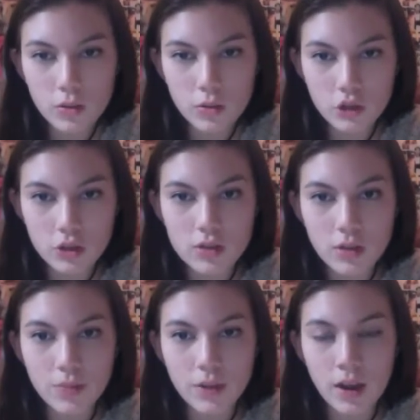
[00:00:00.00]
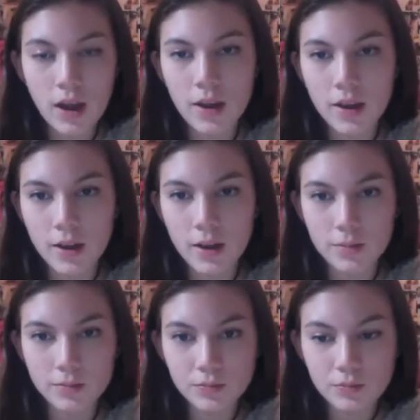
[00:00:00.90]
which is something I
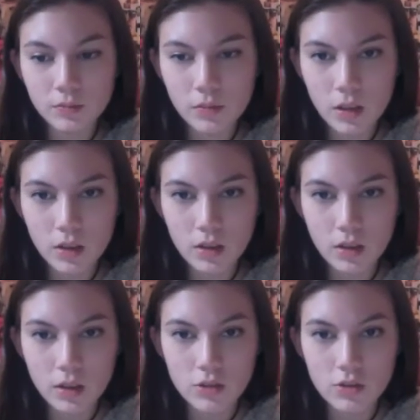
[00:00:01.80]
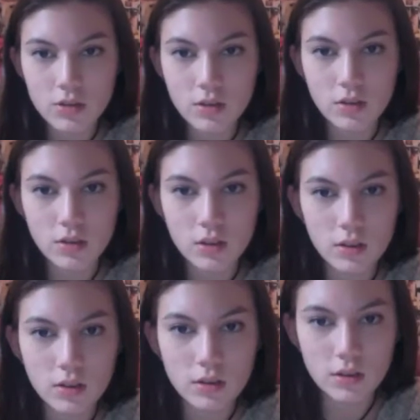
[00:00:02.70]
am interested
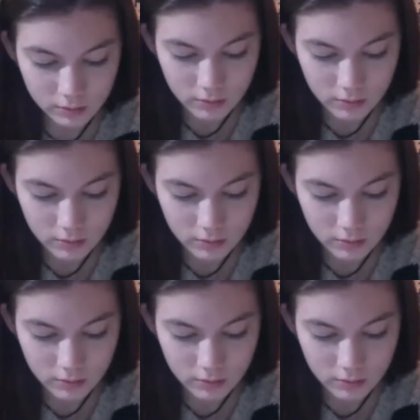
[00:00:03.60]
in.